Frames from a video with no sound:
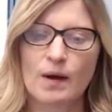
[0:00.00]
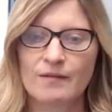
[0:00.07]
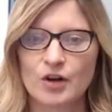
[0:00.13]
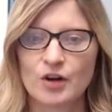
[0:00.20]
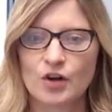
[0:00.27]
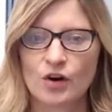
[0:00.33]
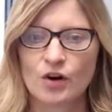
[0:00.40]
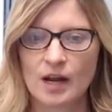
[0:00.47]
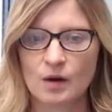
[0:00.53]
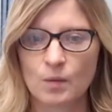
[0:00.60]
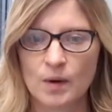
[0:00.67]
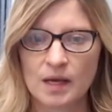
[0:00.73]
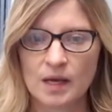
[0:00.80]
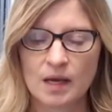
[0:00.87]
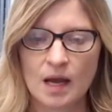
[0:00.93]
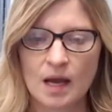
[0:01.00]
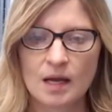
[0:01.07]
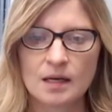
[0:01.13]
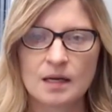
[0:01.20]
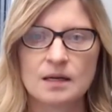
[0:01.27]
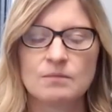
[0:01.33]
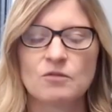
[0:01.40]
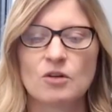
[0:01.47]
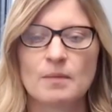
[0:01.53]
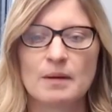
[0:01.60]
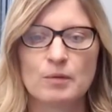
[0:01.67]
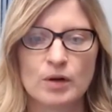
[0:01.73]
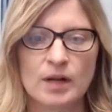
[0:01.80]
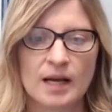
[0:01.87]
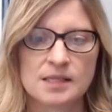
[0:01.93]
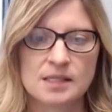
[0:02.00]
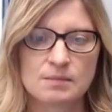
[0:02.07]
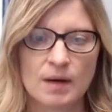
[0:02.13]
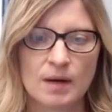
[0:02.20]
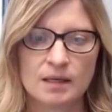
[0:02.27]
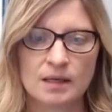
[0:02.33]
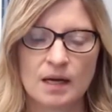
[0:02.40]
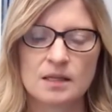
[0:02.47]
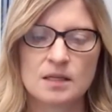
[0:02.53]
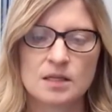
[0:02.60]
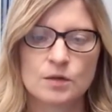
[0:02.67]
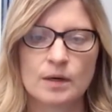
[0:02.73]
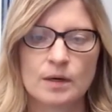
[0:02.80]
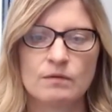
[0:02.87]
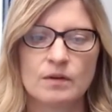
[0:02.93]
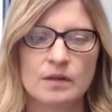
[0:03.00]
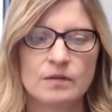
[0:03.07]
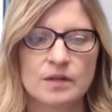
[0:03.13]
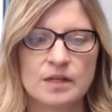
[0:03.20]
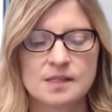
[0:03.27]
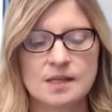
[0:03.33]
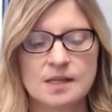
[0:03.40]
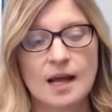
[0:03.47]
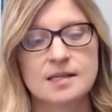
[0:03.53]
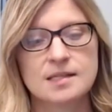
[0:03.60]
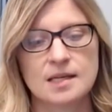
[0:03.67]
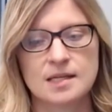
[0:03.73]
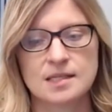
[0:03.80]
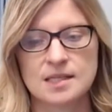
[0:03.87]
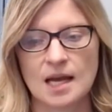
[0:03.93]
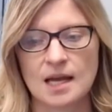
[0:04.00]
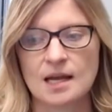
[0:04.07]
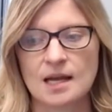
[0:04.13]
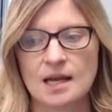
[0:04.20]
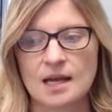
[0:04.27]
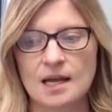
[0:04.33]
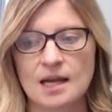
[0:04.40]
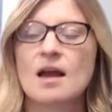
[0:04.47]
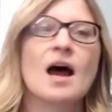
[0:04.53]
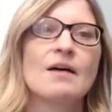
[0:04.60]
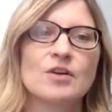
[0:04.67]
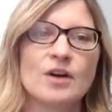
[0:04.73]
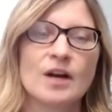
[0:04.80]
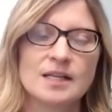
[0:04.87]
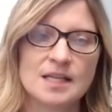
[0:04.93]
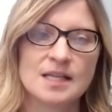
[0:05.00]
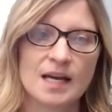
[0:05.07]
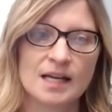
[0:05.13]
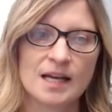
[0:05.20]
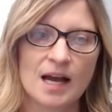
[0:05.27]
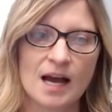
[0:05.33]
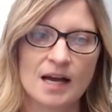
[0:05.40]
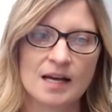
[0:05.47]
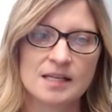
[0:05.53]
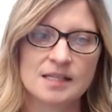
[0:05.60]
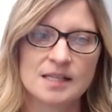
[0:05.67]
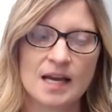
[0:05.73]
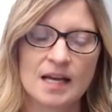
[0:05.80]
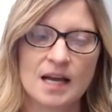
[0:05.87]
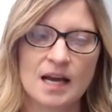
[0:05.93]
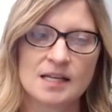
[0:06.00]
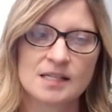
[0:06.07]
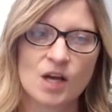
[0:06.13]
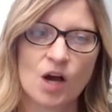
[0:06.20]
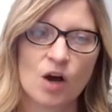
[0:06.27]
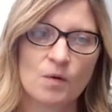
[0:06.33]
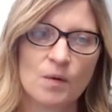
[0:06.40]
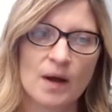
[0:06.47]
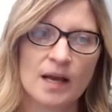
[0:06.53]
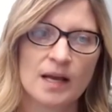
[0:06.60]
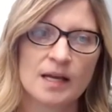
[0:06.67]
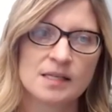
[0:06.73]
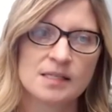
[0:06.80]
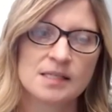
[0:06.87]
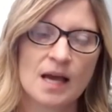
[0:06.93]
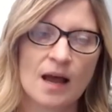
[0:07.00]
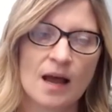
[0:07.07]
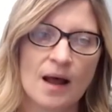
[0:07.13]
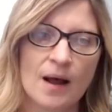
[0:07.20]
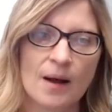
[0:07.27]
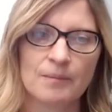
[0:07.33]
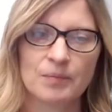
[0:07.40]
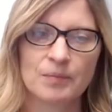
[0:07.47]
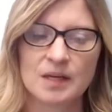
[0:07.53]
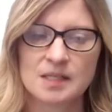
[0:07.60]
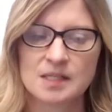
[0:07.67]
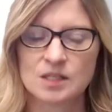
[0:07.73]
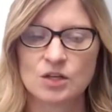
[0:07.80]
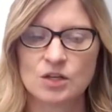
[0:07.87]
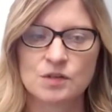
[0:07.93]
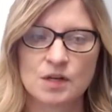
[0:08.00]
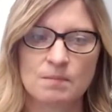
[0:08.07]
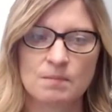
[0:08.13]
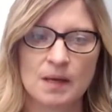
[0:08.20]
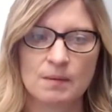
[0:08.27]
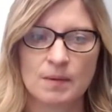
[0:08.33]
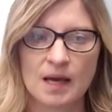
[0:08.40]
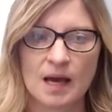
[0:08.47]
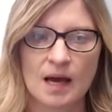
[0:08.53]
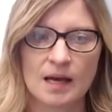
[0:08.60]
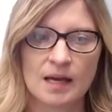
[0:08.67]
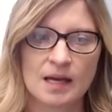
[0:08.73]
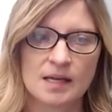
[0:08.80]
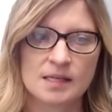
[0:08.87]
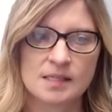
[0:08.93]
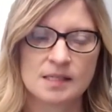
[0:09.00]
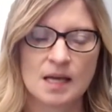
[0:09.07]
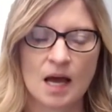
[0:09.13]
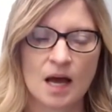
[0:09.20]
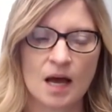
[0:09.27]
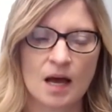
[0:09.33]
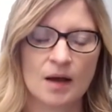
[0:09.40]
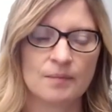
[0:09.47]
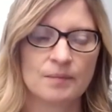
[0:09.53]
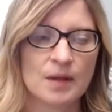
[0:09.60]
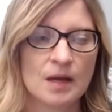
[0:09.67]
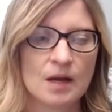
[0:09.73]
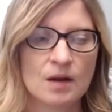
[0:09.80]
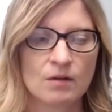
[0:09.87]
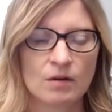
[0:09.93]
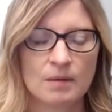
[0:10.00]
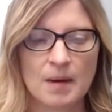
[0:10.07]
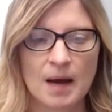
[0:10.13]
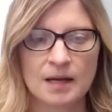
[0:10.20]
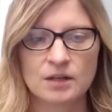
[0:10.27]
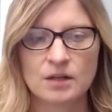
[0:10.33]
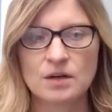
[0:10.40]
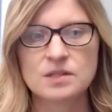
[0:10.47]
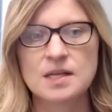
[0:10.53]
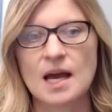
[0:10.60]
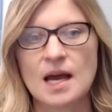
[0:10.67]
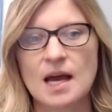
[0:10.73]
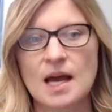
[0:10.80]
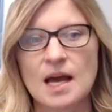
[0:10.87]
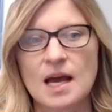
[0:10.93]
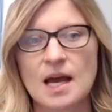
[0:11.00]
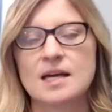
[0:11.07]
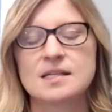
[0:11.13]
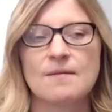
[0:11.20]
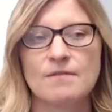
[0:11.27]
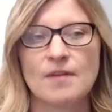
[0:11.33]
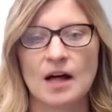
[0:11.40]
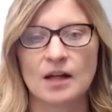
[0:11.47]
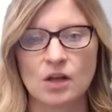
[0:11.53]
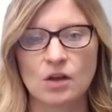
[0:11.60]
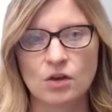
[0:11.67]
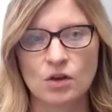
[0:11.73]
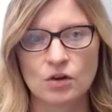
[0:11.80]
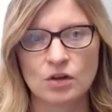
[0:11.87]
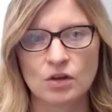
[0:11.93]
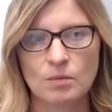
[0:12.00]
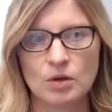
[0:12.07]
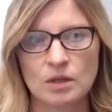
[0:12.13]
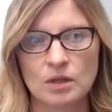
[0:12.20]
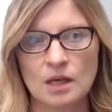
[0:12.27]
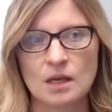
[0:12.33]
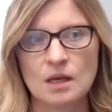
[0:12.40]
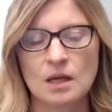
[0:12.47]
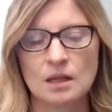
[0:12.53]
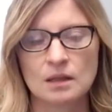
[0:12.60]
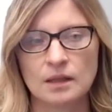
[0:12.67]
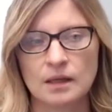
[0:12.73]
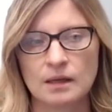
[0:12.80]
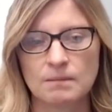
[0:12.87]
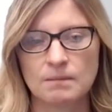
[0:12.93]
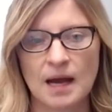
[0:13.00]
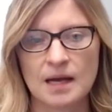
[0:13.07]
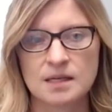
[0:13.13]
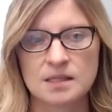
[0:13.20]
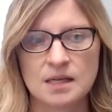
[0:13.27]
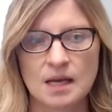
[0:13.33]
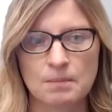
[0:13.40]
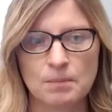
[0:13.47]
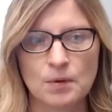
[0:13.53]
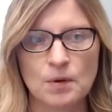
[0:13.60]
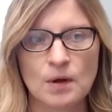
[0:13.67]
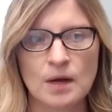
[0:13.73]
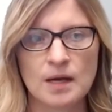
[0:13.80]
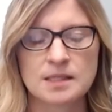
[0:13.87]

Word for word: have a great weekend. And remember, next Monday, the 25th, is an async day. Have a great day, guys. And as always, um, let's use our PBIS um, reminders. And value your community, lead by example,